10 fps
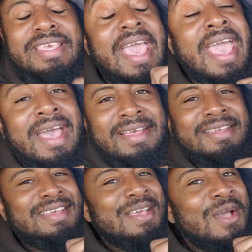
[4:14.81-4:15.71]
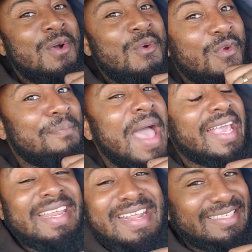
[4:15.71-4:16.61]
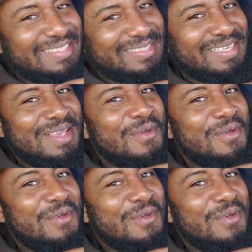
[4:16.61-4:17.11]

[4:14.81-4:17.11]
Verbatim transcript: yeah, we're back in this.